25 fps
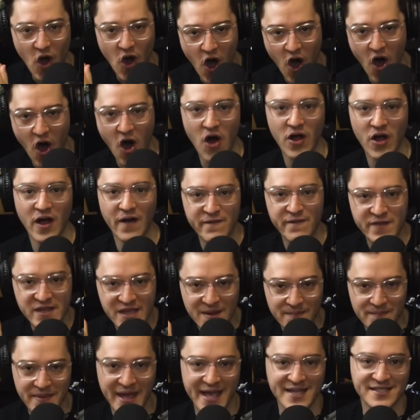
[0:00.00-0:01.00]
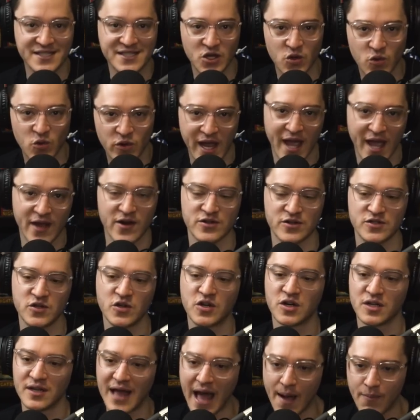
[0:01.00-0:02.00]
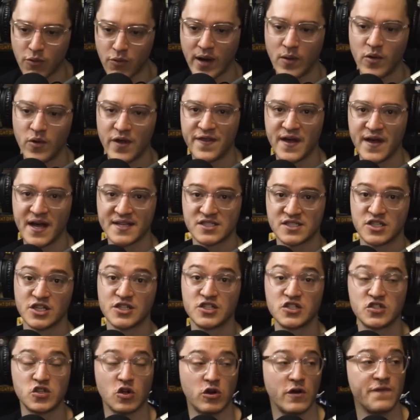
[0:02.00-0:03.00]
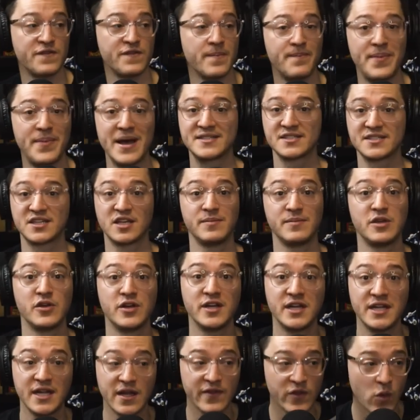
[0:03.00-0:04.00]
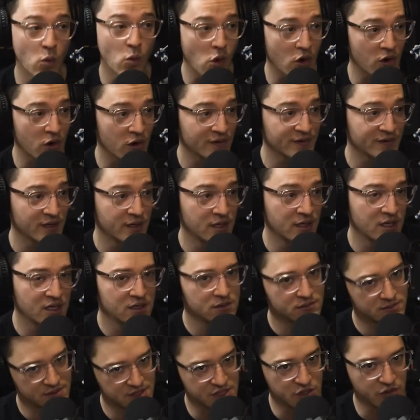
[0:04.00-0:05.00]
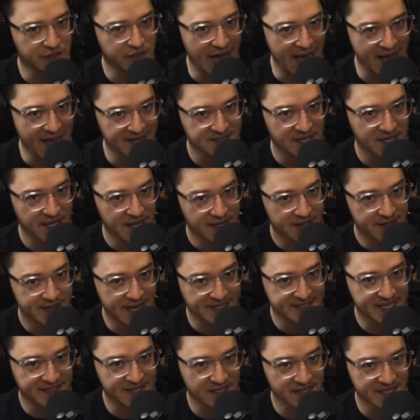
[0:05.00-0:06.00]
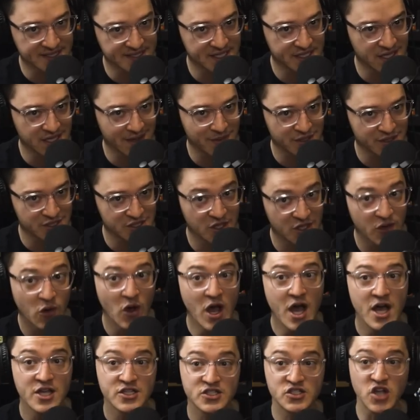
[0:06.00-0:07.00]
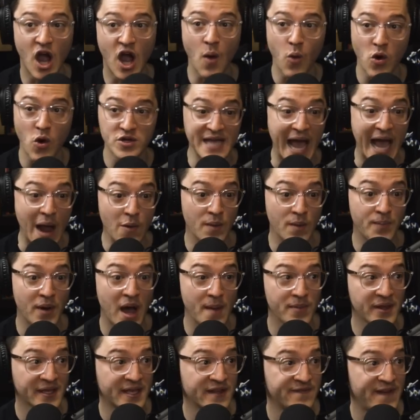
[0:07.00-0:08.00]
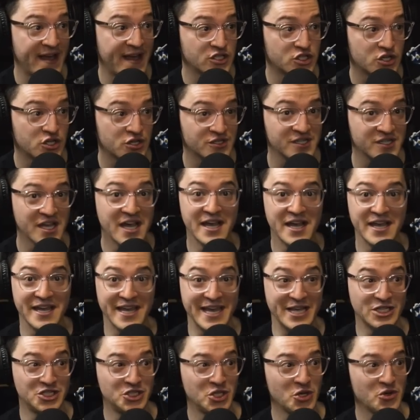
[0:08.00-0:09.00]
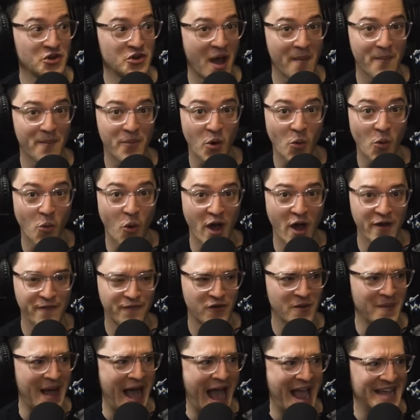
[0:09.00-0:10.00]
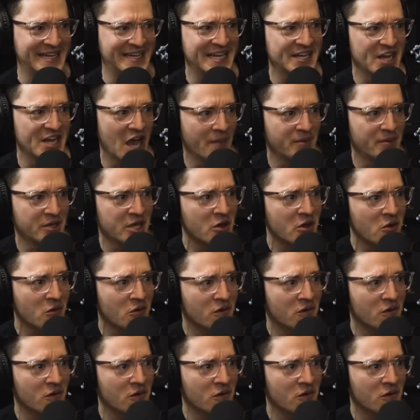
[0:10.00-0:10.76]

all of the amazing creators who collaborate with us to serve the best community in the world. It's you guys. Next at the list at number 2, Star Wars High Republic Adventures, issue number 1 from IDW.